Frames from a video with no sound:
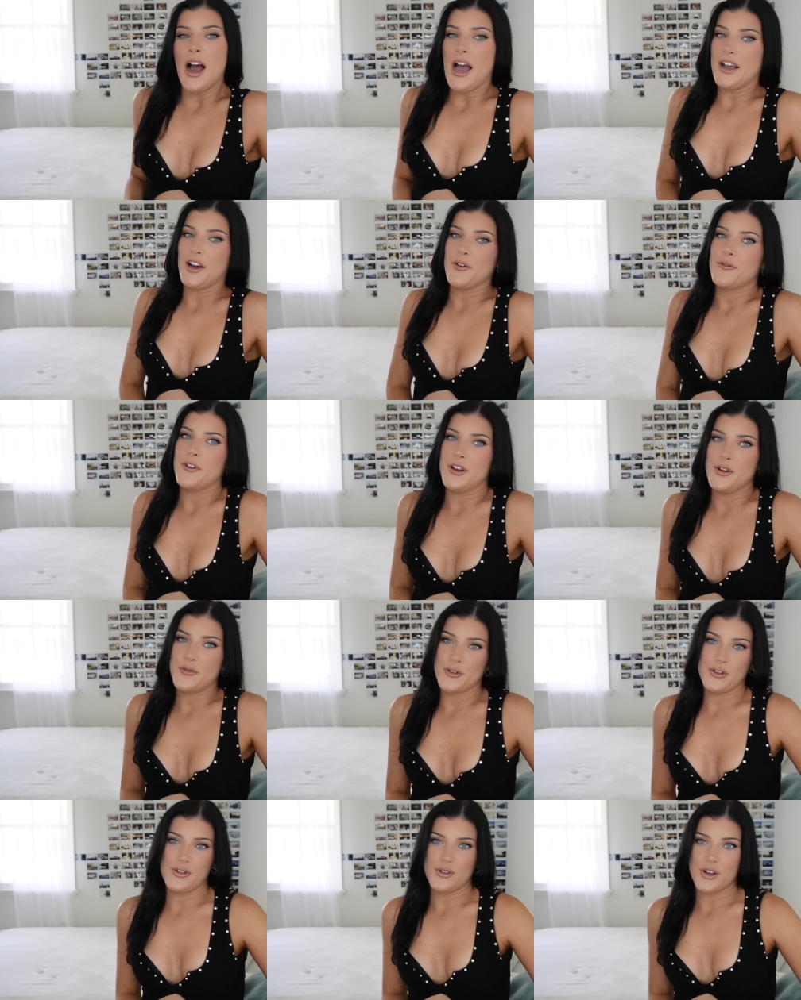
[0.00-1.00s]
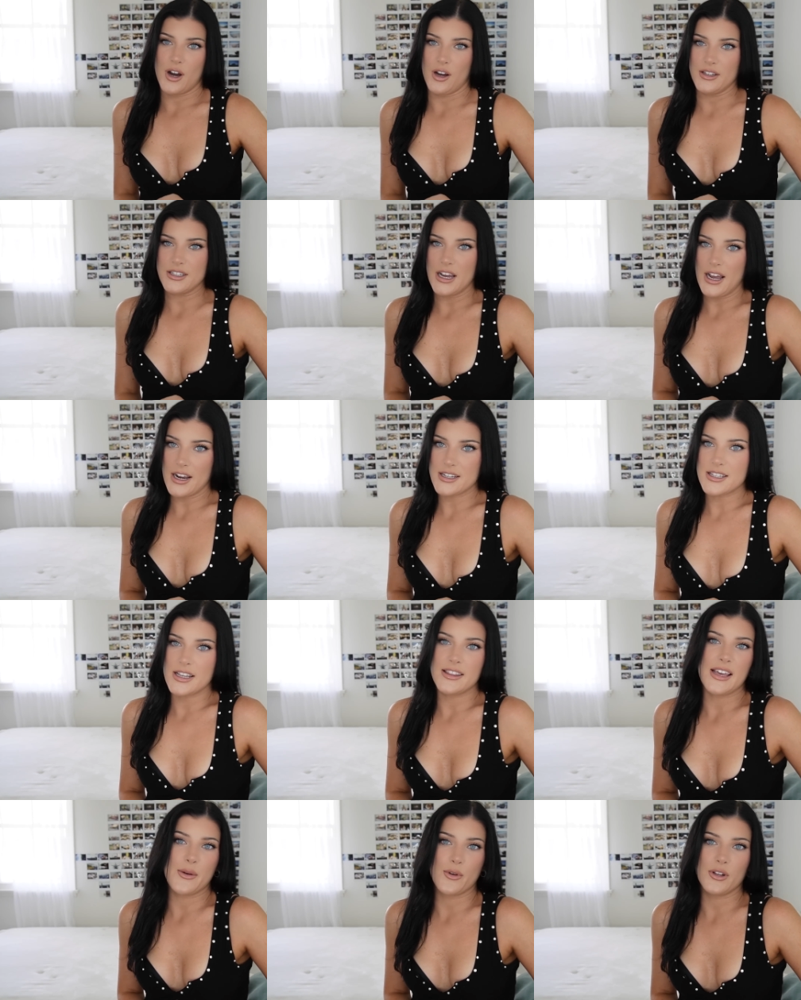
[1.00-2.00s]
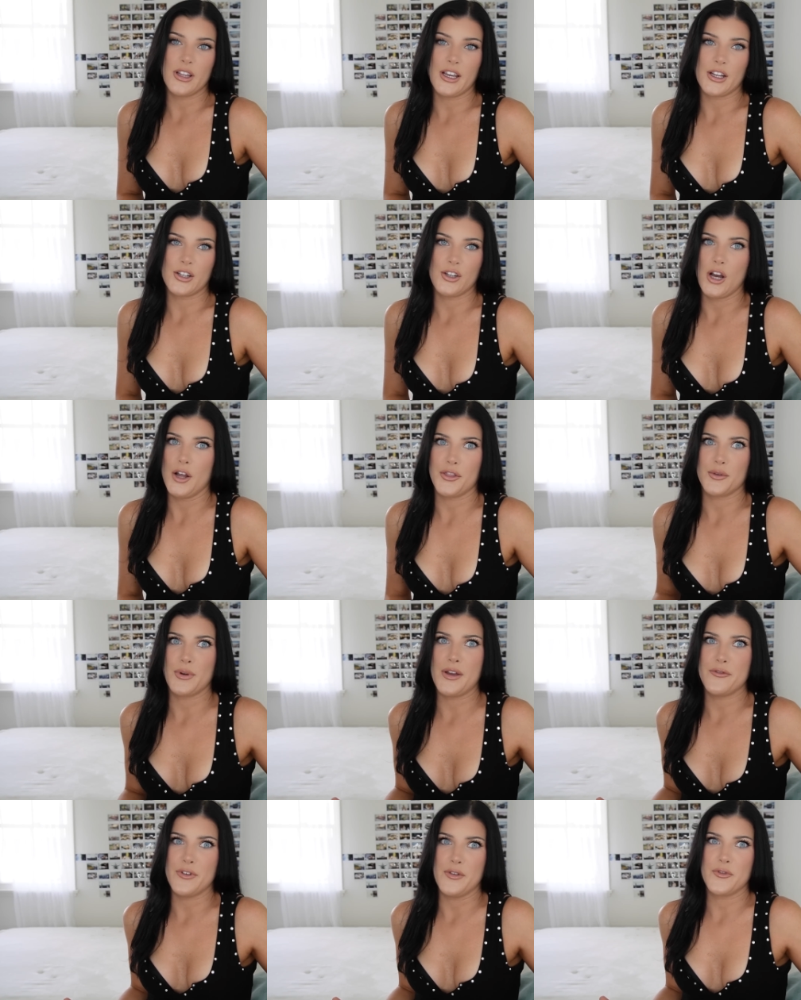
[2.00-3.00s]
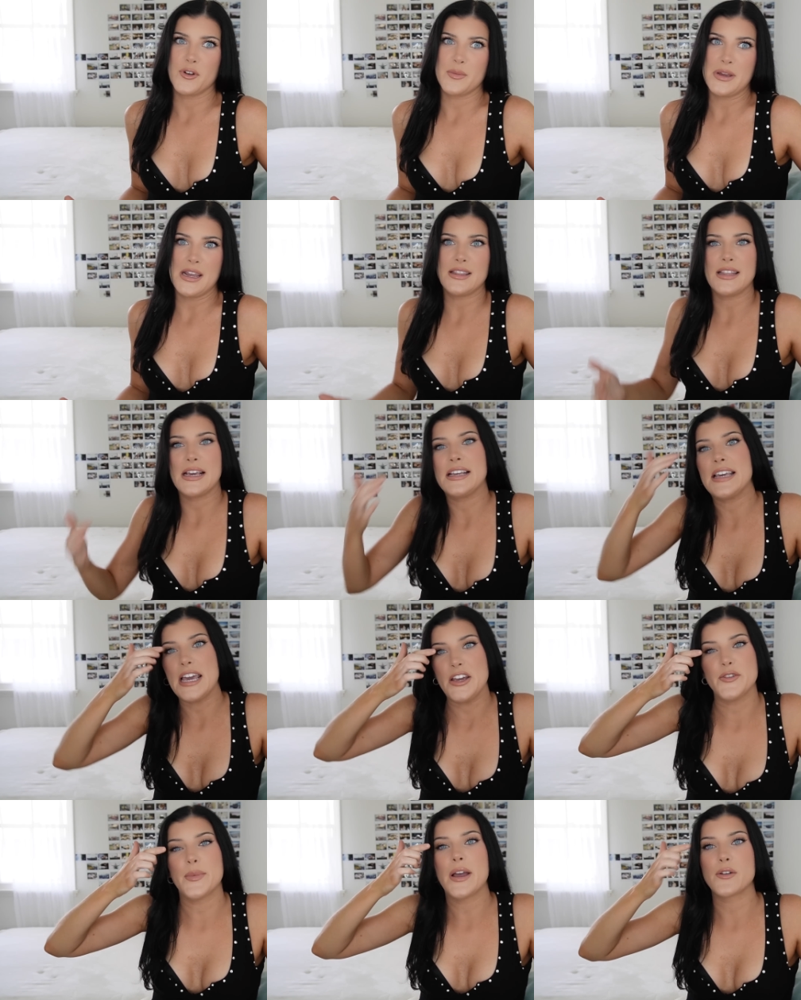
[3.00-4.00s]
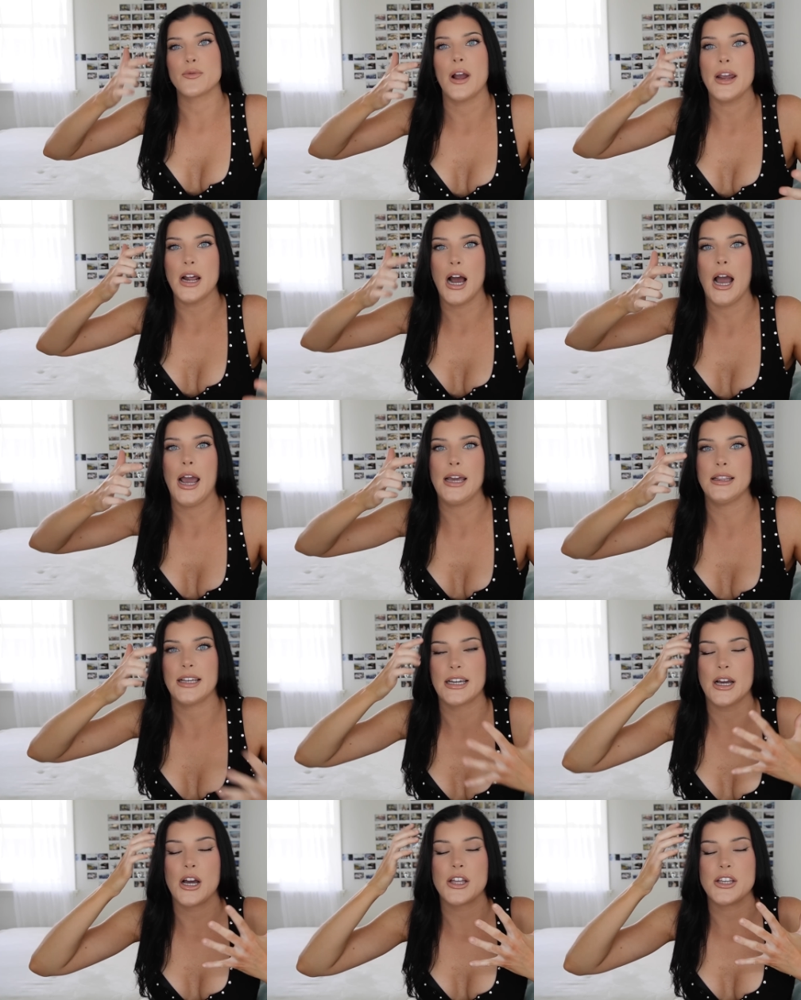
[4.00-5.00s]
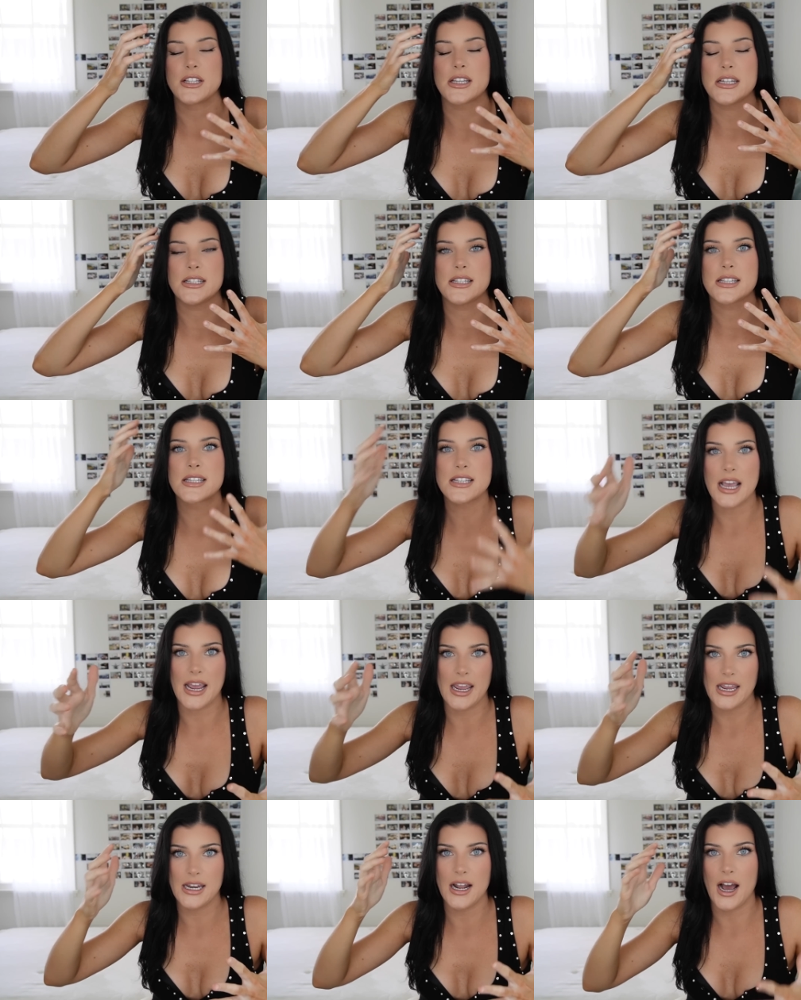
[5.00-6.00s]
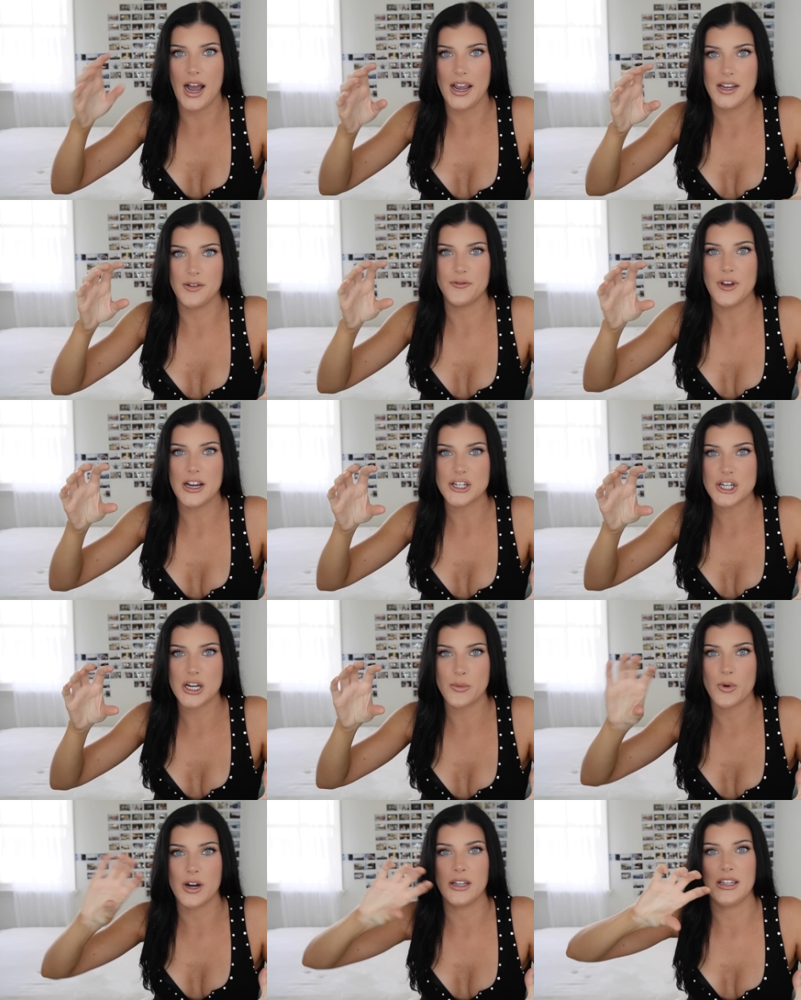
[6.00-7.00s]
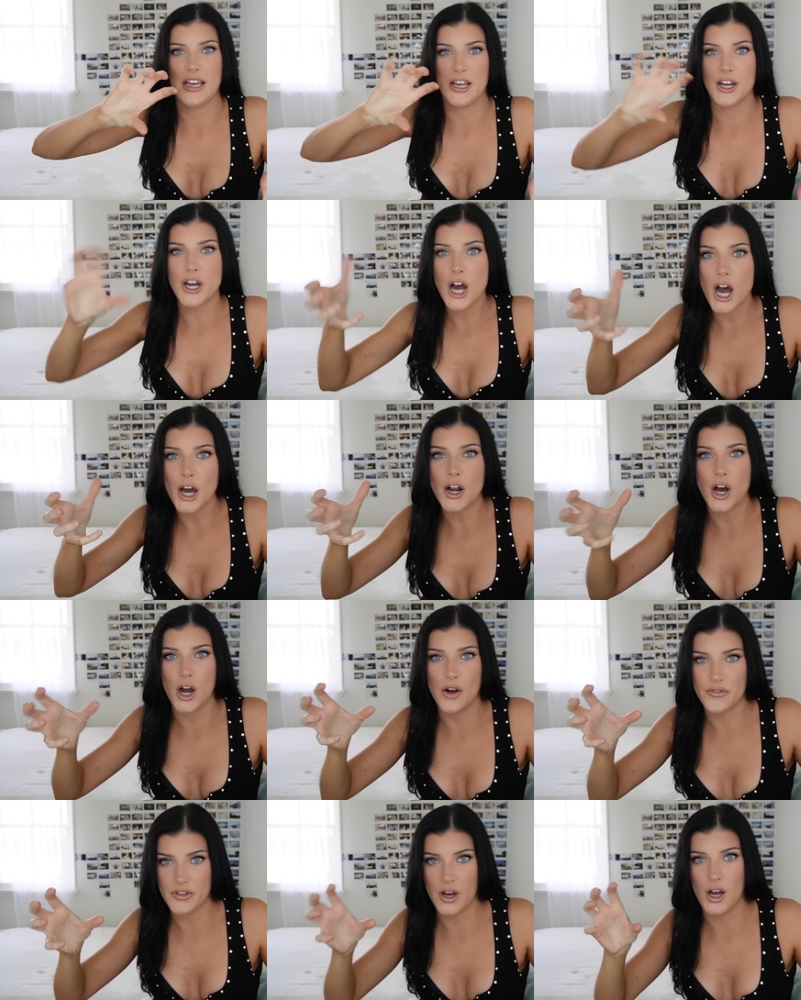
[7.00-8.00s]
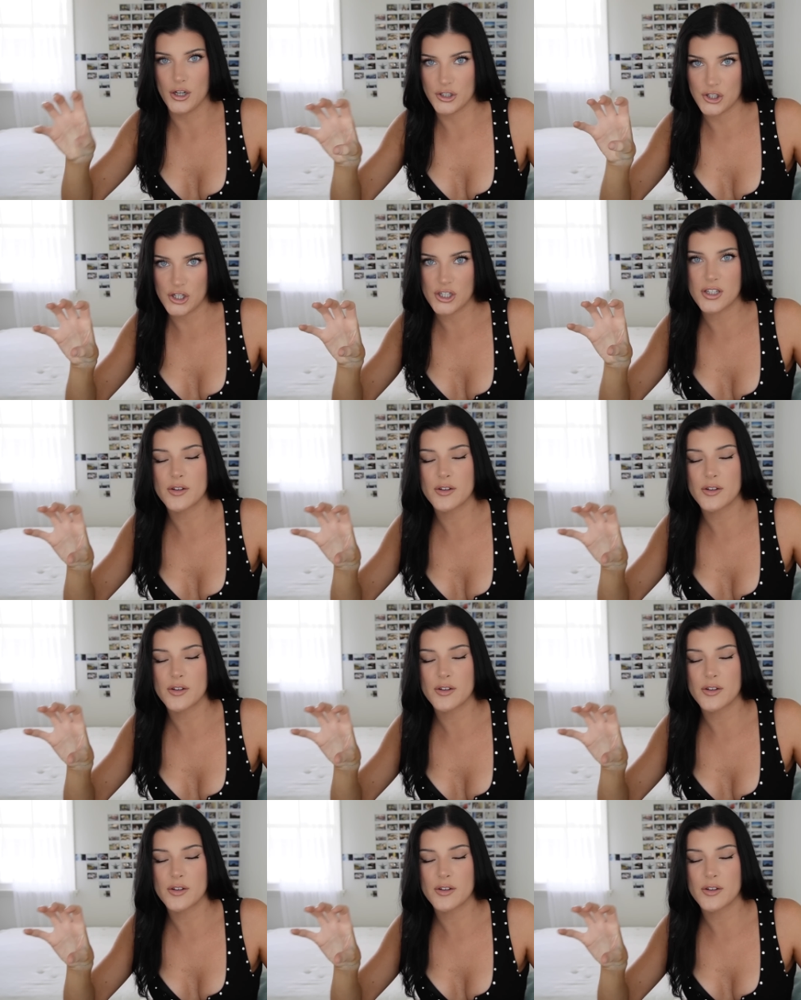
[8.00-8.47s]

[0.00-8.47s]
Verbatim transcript: I got fitted for new contacts and they were like not the right fit for me and they gave my right eye like this insane eye infection where it like cut off the oxygen